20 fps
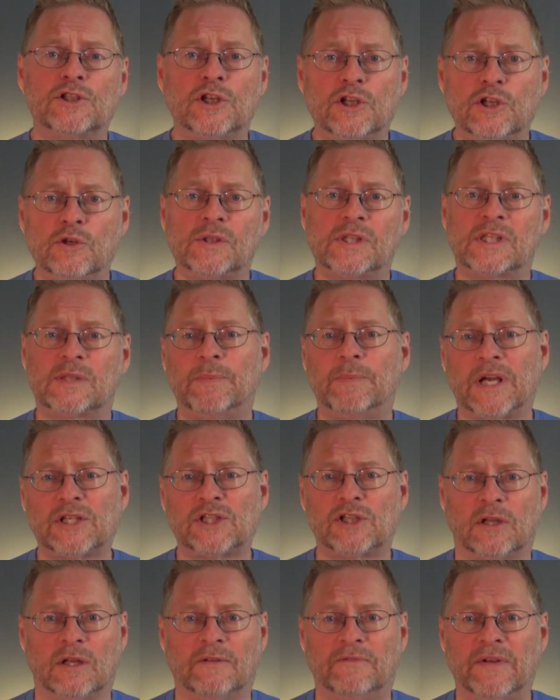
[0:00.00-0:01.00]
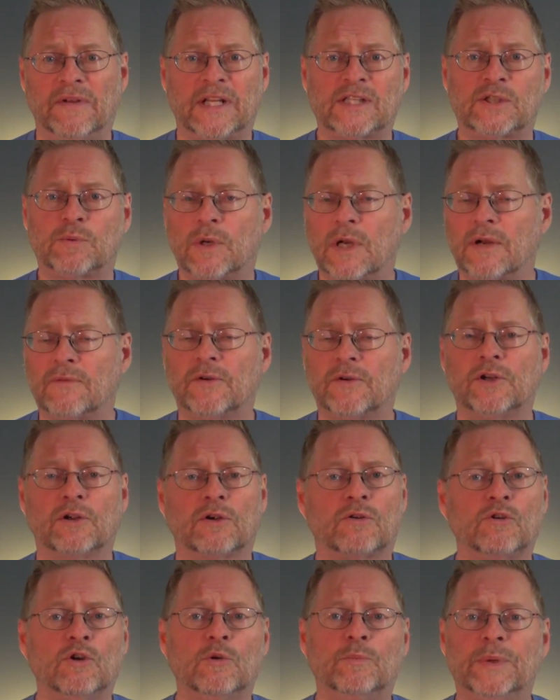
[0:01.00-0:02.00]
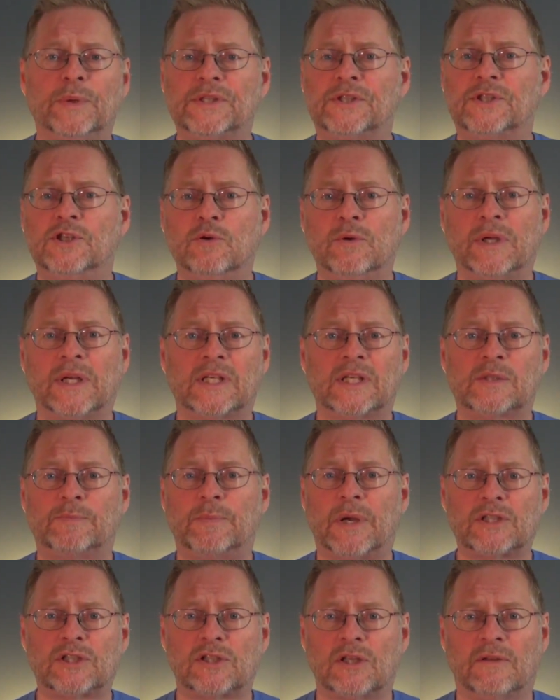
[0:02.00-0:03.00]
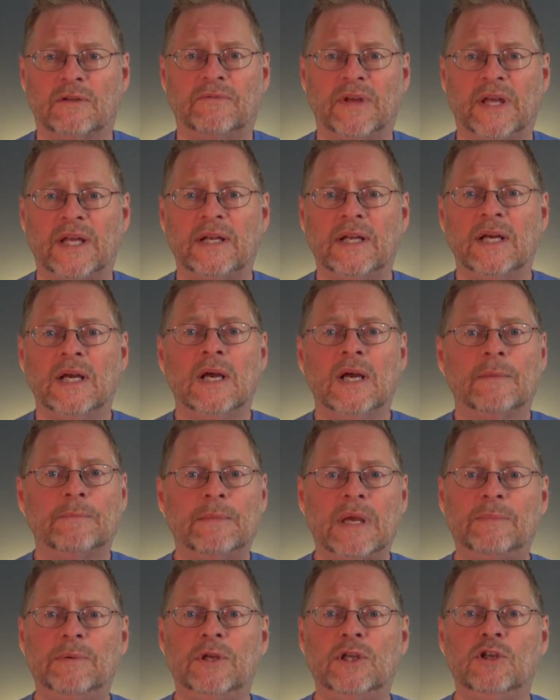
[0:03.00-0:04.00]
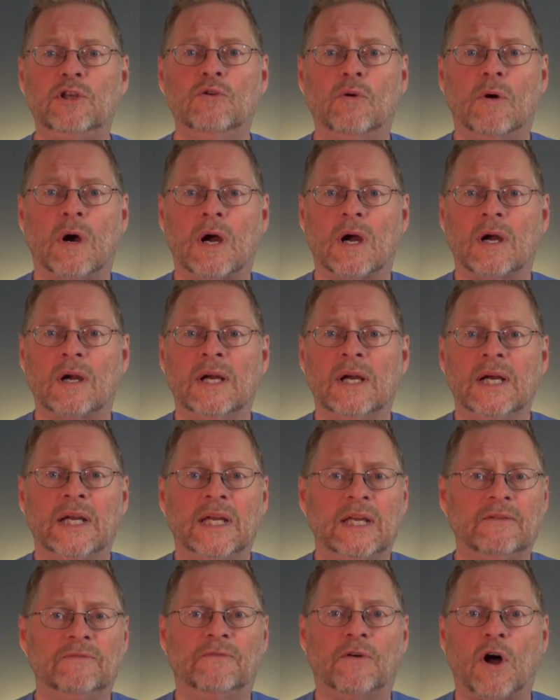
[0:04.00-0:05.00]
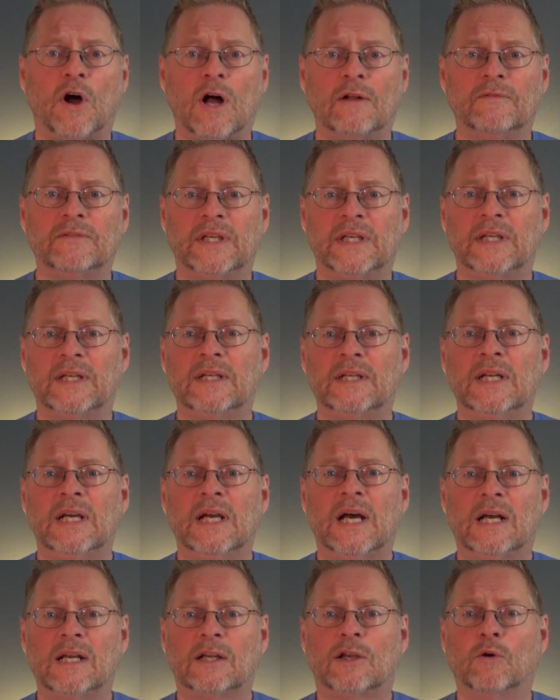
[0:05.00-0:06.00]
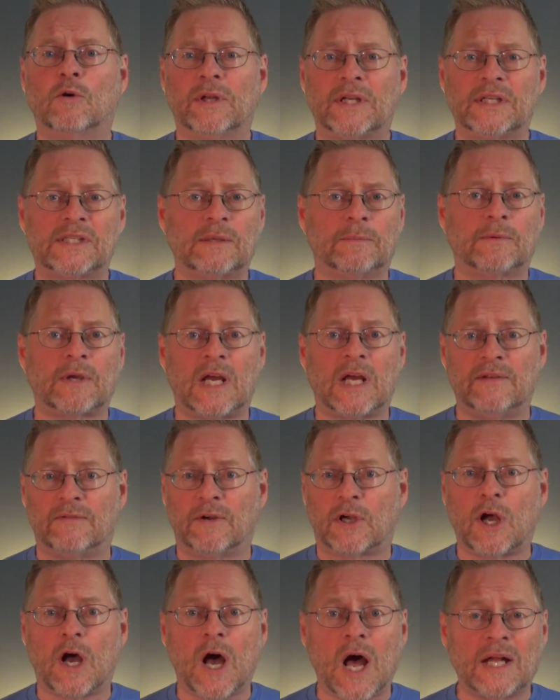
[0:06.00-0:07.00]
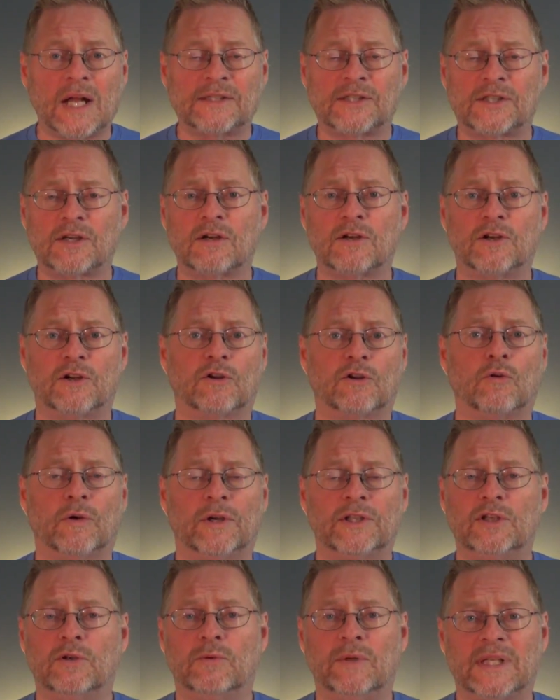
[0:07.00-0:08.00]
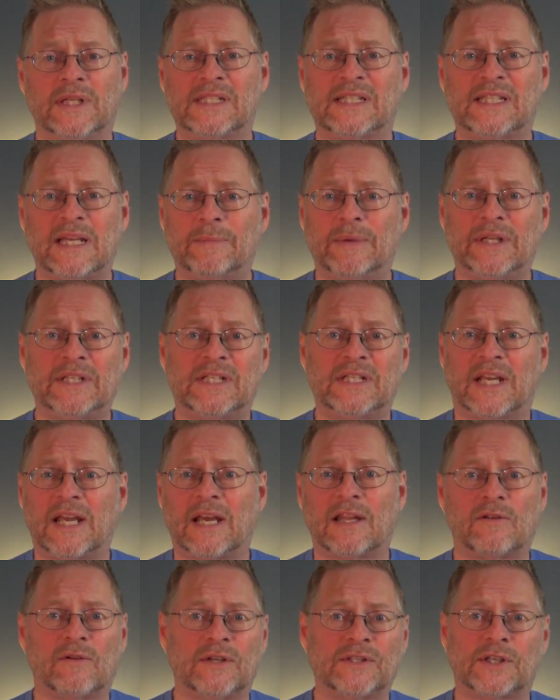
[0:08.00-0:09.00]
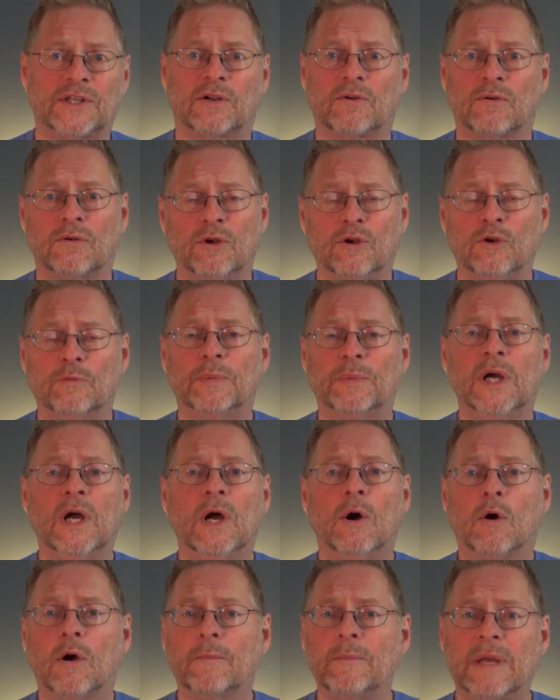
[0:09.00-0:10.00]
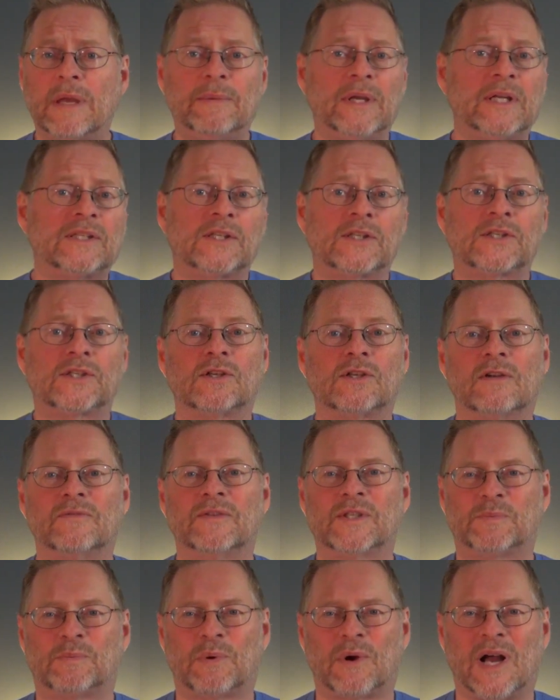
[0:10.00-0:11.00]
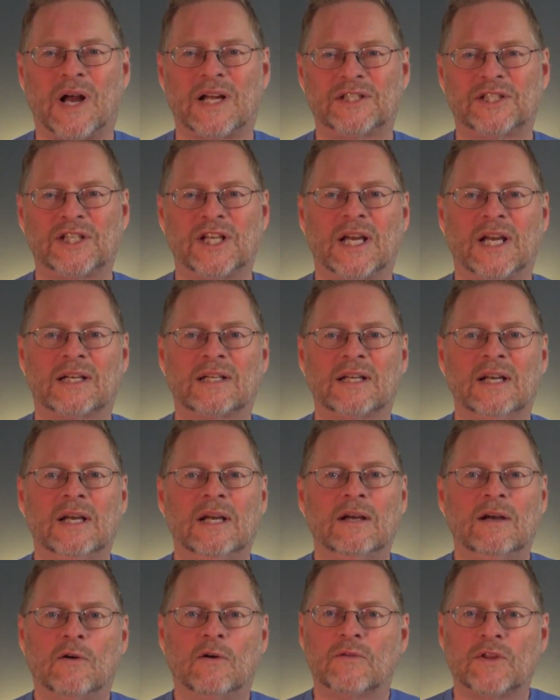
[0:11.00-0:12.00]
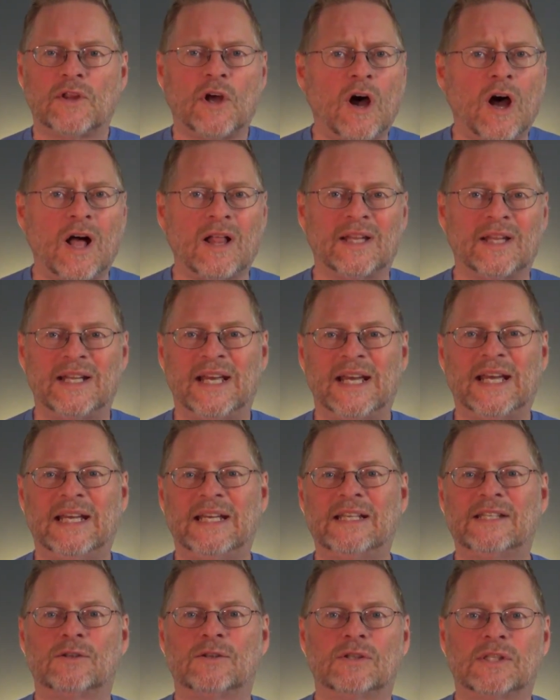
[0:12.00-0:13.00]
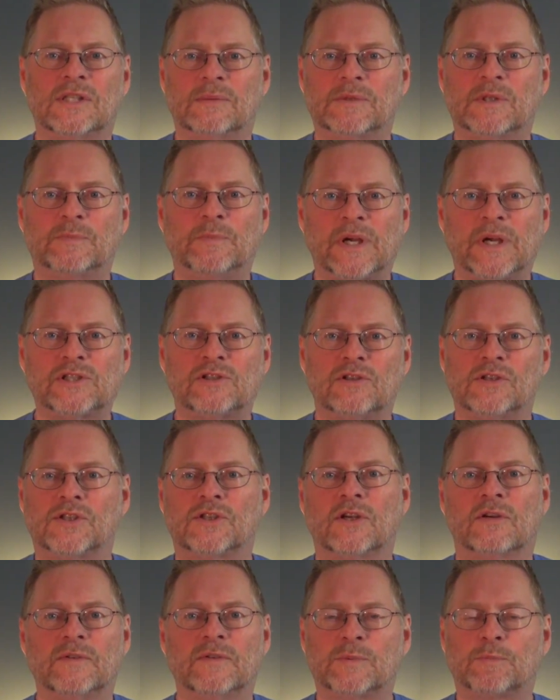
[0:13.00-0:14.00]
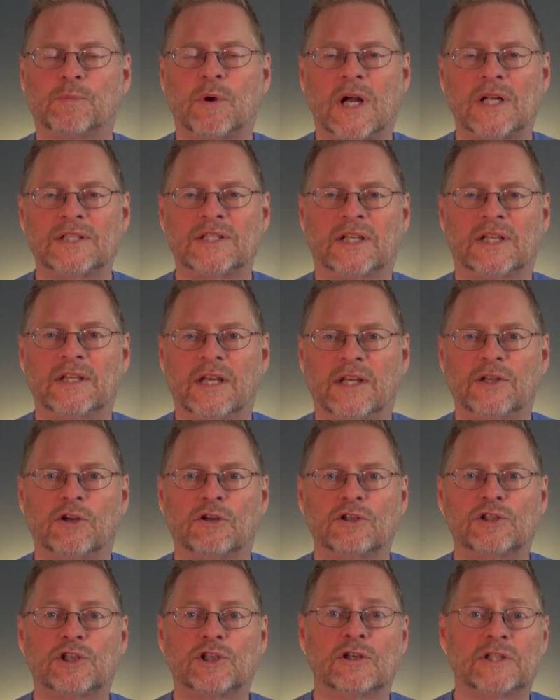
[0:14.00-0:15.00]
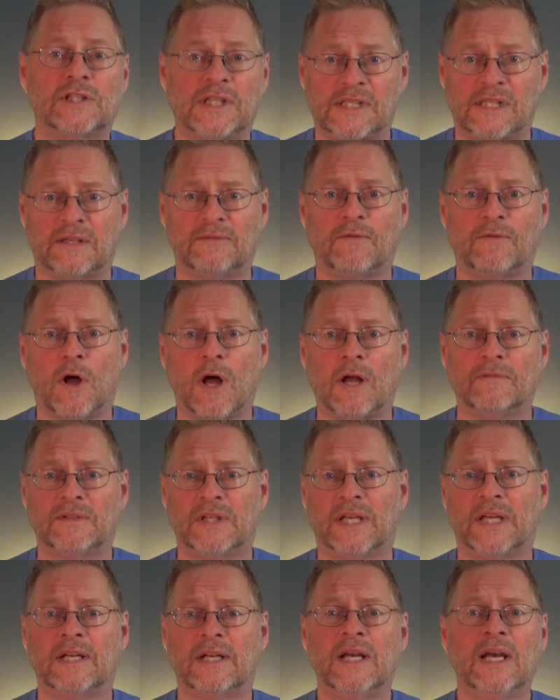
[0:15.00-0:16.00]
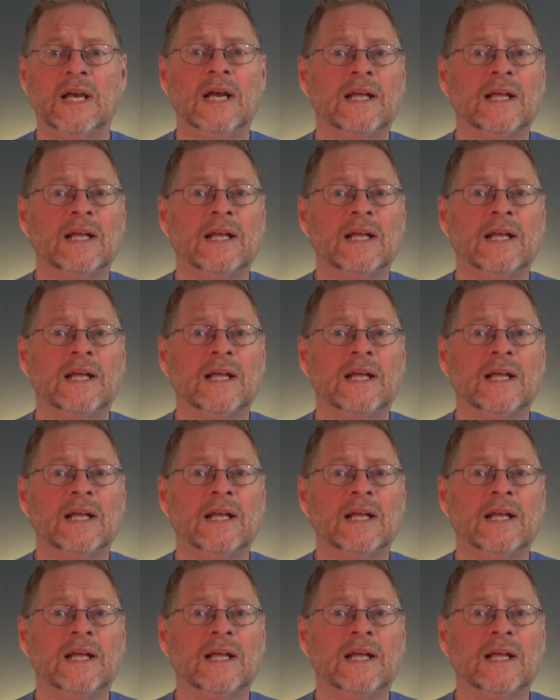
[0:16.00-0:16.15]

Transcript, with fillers: you to use special events. Whenever your group is doing a special event, maybe you are involved in uh, going to some kind of a concert, or you're going to an exhibit together as a group, or maybe it's a service project over the holidays or some special service project that your church is involved in.